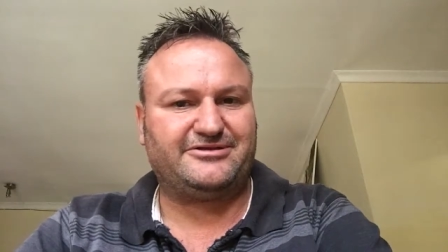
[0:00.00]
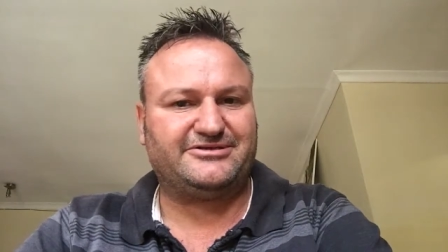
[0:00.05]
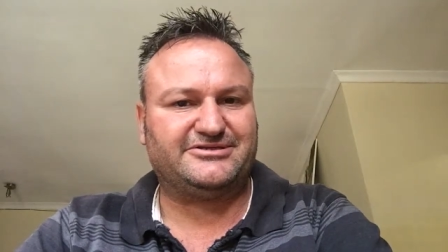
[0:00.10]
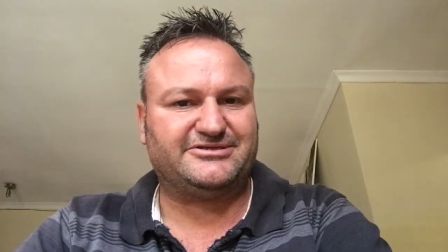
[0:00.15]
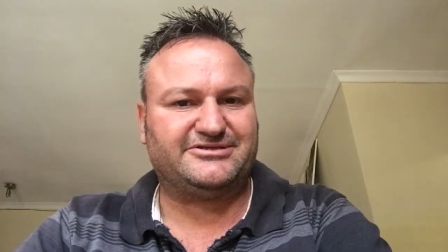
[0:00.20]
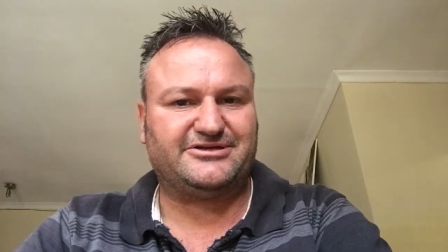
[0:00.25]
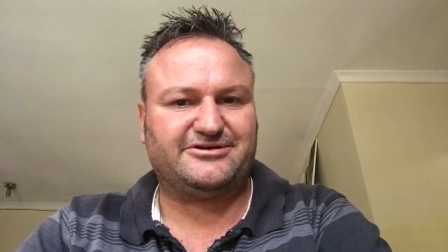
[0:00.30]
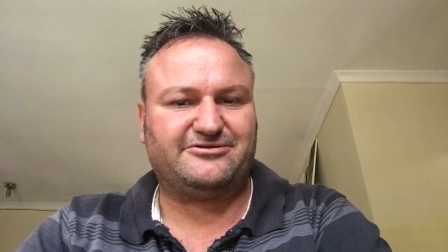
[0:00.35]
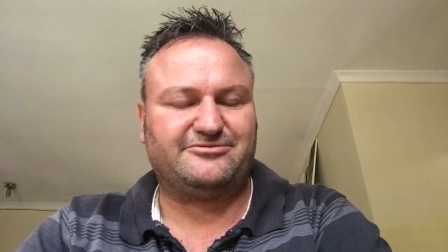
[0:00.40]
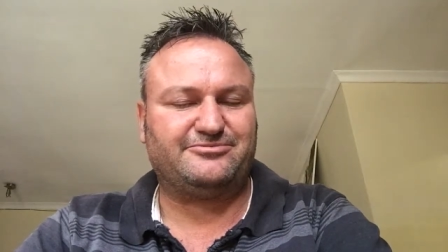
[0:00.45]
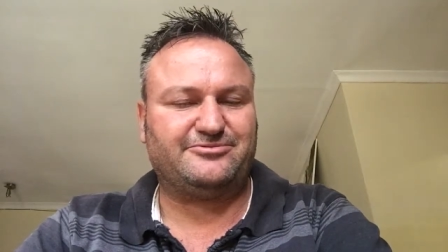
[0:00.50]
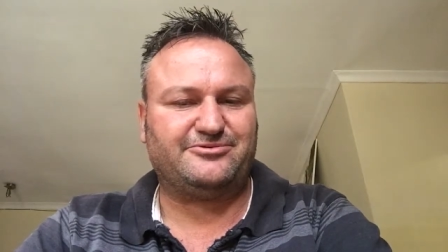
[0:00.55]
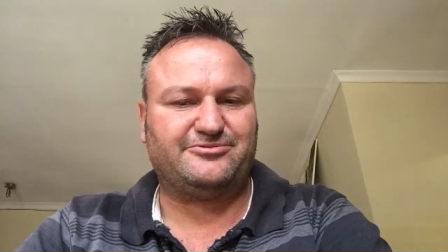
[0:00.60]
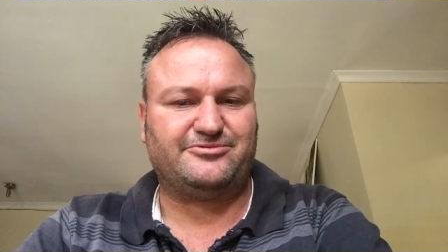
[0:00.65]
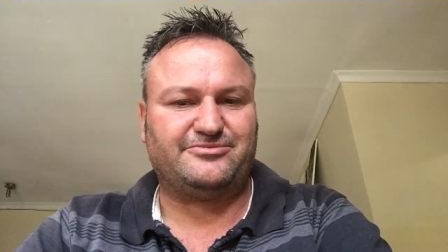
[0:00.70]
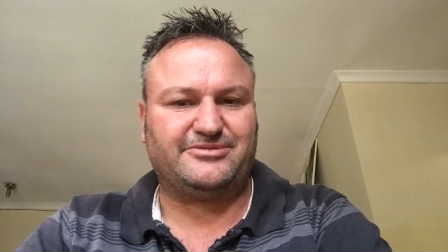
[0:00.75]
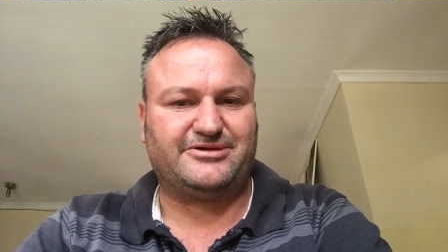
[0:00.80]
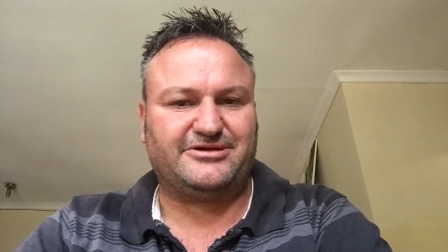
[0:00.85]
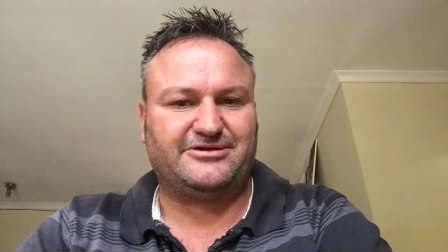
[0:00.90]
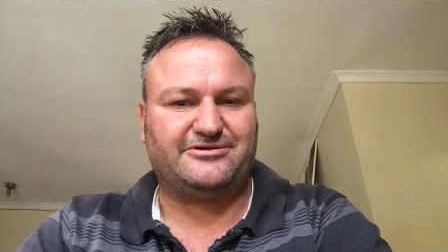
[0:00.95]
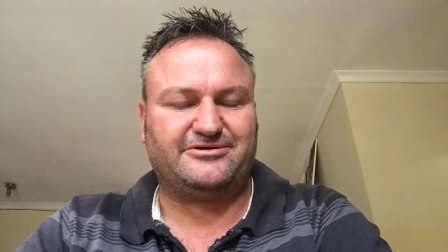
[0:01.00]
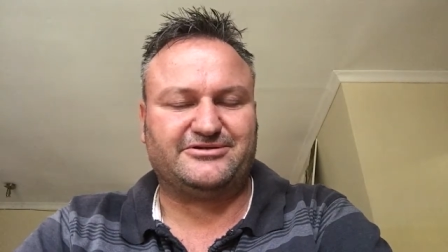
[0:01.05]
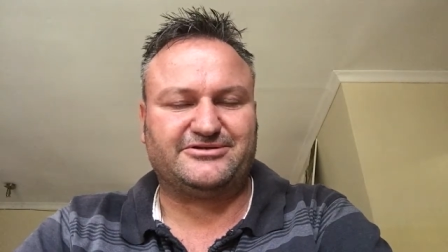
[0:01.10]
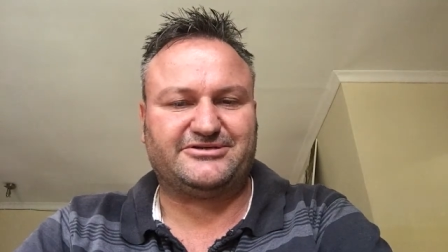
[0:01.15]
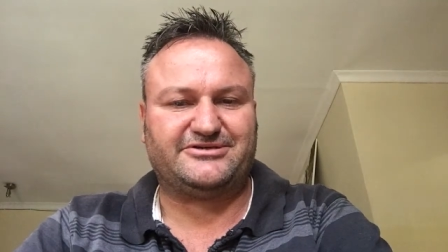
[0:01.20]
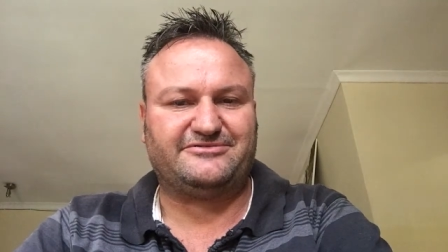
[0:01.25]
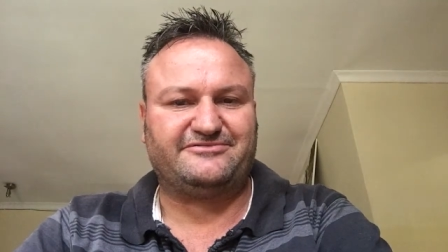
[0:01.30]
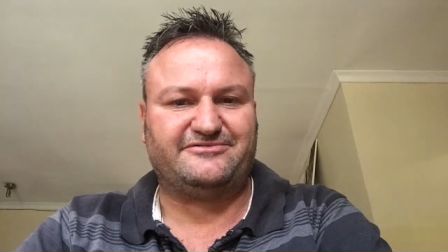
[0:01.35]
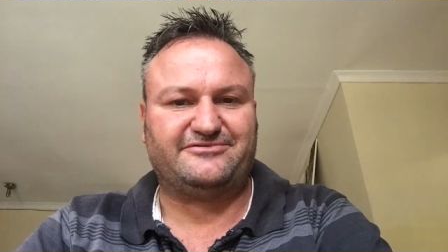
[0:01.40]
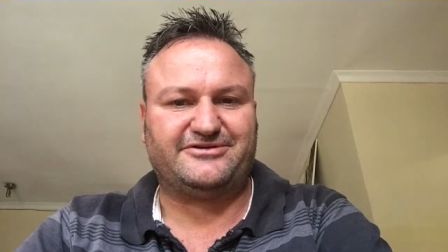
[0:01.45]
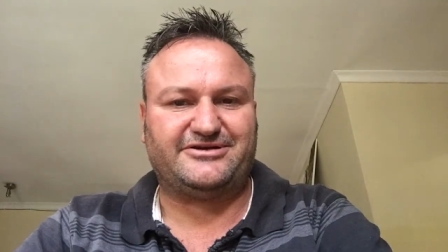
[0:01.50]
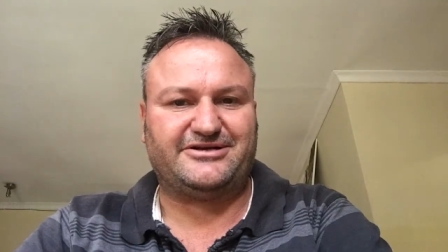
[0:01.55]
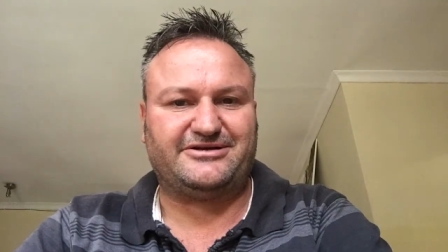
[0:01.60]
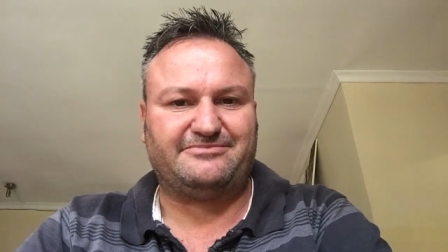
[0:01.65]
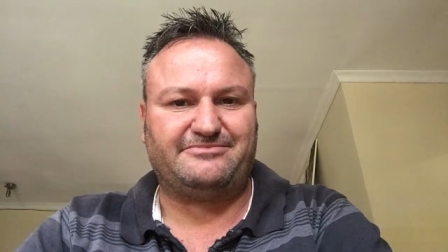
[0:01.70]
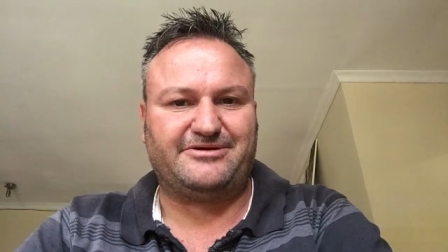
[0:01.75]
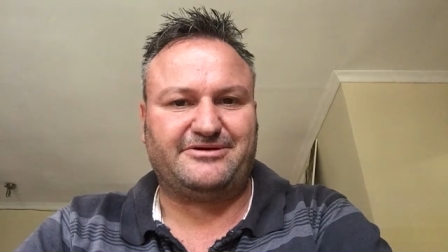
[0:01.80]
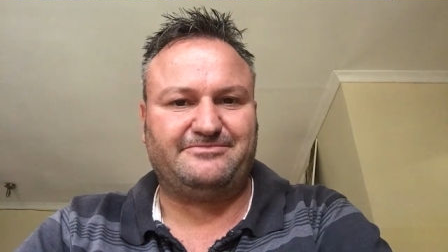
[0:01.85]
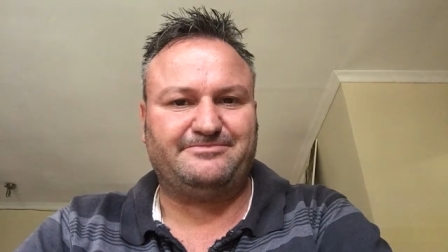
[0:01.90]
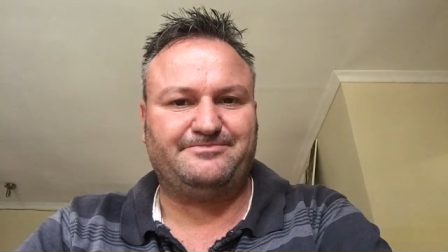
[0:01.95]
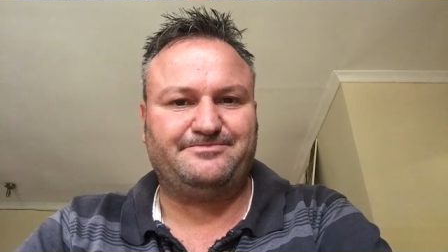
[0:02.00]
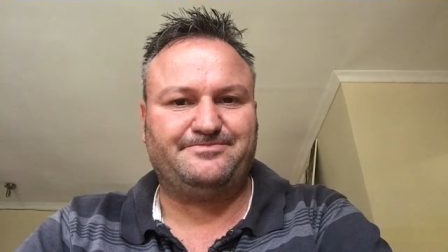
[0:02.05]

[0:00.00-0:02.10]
and just go up to a woman and ask her for a number.